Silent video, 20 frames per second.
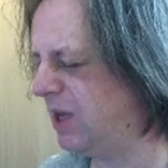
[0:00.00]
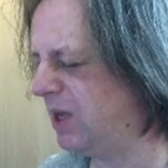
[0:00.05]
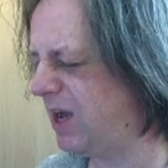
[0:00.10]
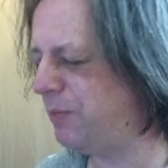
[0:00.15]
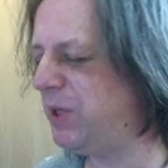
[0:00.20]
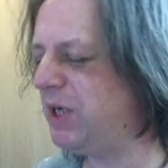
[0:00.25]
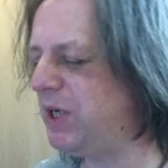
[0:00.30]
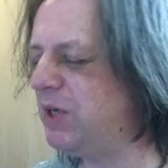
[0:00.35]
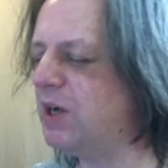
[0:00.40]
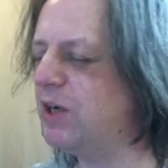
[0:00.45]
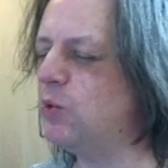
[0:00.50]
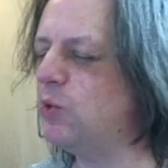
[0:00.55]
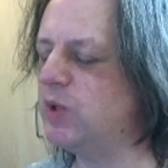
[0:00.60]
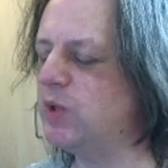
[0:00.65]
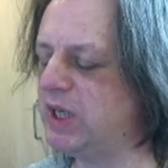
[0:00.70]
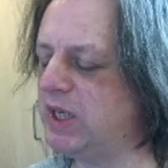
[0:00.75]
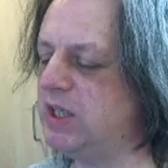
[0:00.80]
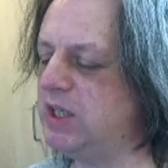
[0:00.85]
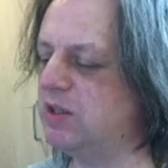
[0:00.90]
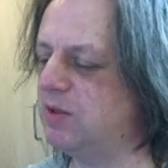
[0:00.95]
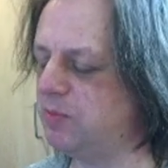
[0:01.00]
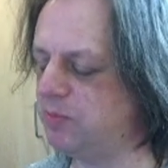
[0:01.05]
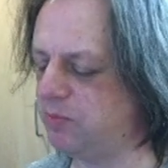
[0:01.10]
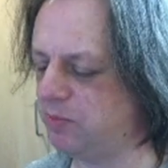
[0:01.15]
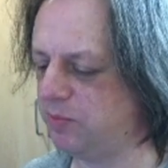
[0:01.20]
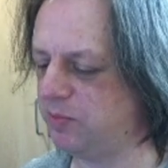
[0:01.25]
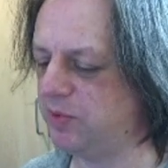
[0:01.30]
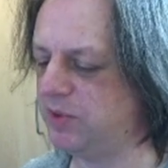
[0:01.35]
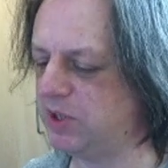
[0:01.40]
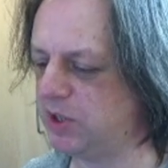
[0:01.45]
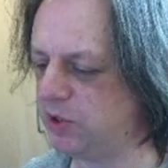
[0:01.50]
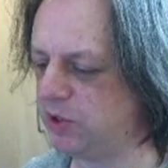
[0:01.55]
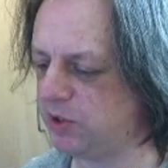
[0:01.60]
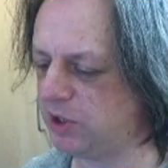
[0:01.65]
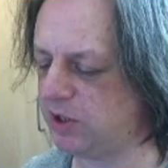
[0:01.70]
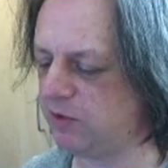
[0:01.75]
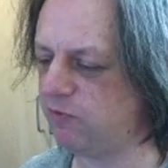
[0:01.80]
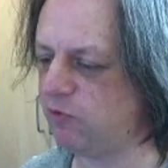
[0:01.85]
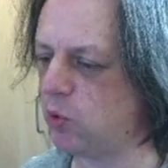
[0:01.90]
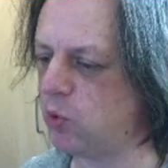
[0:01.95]
I mean, I know these are
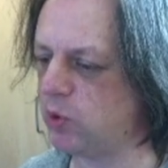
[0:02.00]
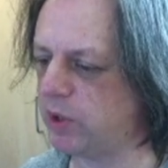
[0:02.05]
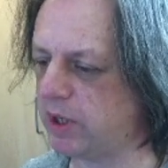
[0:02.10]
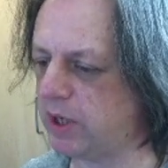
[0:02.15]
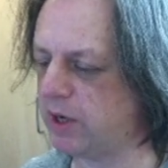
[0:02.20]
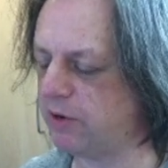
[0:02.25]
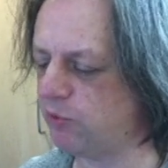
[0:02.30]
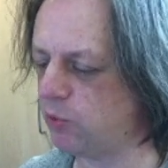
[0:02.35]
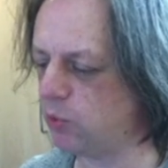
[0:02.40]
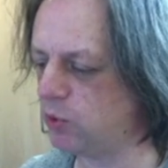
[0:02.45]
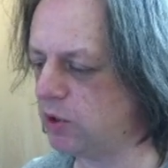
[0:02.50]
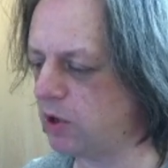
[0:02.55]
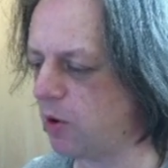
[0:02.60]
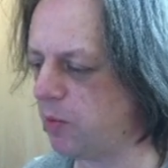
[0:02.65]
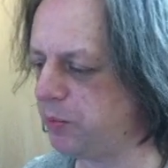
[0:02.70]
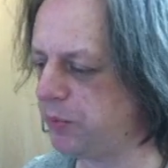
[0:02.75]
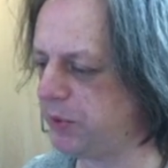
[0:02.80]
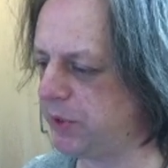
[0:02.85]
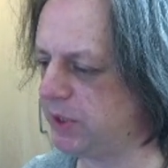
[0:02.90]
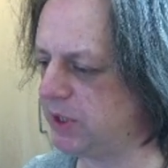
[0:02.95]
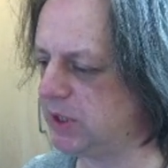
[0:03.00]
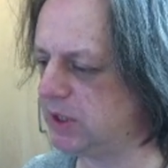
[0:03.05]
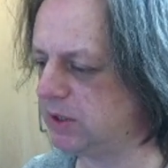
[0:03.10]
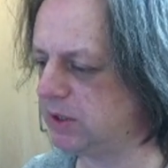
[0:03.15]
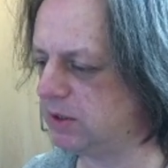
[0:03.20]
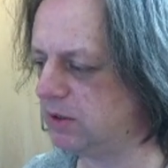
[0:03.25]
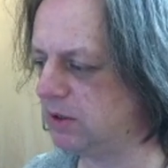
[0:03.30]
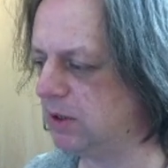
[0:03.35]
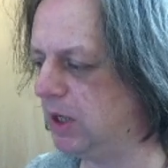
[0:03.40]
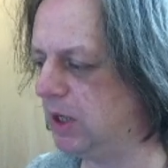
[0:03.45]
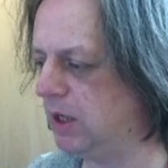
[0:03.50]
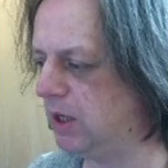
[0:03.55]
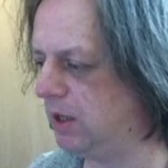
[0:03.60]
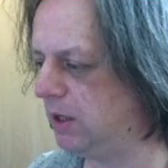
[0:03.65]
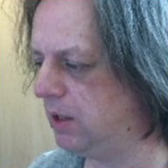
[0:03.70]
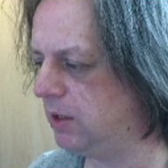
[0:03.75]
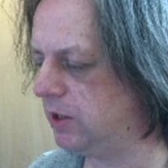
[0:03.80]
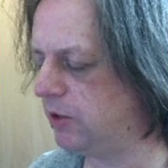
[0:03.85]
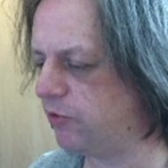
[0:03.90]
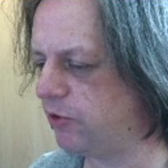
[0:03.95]
30-40-year-old computers and
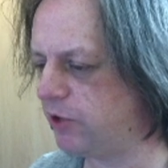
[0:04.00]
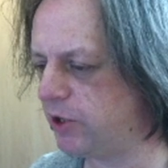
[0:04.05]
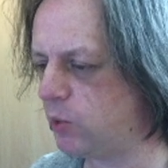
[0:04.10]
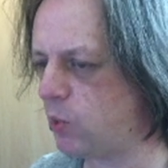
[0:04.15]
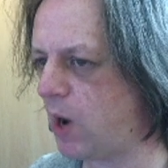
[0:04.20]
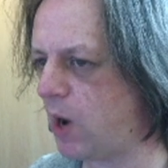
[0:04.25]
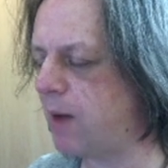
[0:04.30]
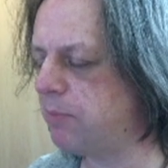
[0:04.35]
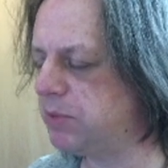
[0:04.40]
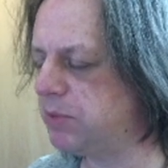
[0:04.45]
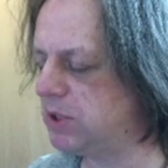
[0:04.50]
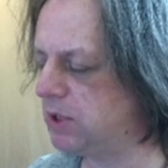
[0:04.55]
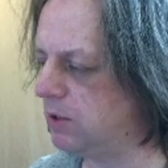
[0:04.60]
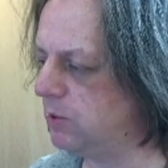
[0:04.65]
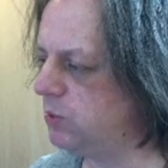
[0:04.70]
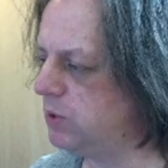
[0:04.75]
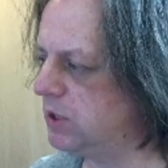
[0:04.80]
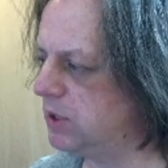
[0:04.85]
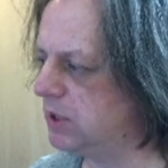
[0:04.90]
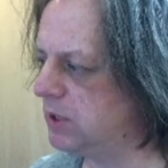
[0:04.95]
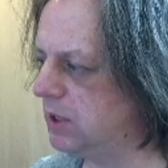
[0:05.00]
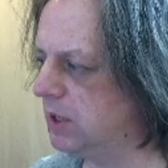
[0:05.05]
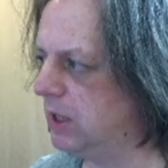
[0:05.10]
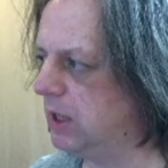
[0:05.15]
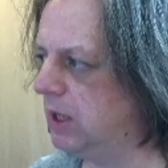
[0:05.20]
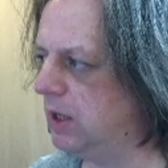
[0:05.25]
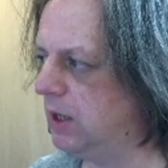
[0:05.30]
there are no absolutes,